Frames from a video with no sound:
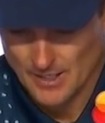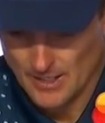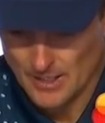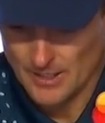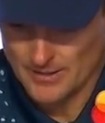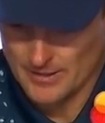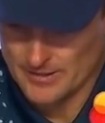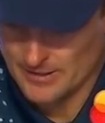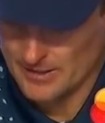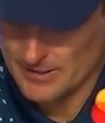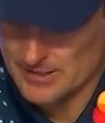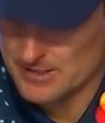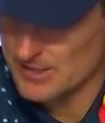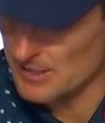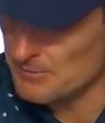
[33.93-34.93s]
And then, like
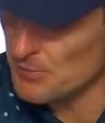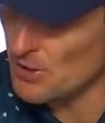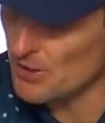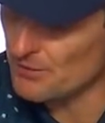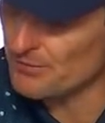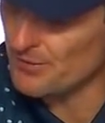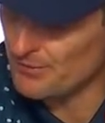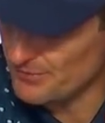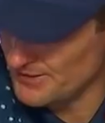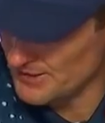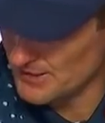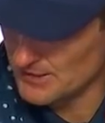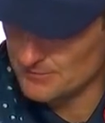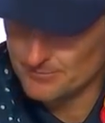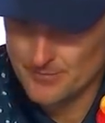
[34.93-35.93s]
you say, birdied
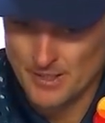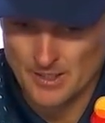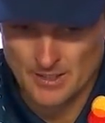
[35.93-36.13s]
15.